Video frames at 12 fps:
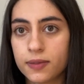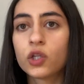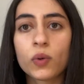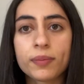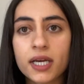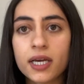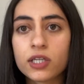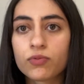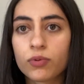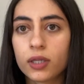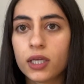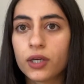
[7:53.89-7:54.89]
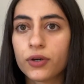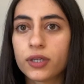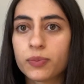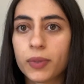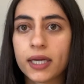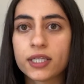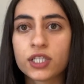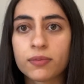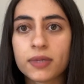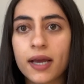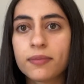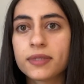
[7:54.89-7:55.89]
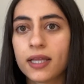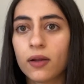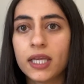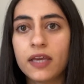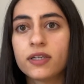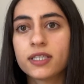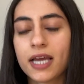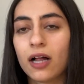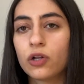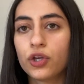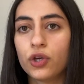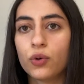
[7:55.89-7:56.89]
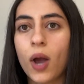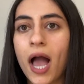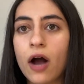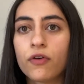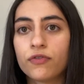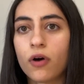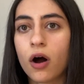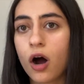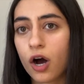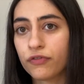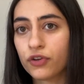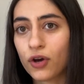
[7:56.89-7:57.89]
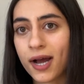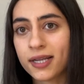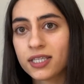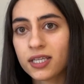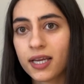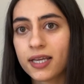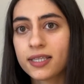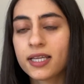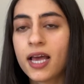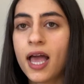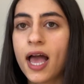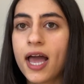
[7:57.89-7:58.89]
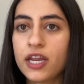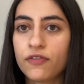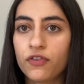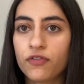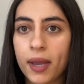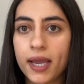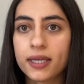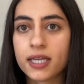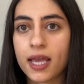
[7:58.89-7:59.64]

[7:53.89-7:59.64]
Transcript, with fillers: The website is really good because sometimes they'll even tell you how far off your answer is, and if you've made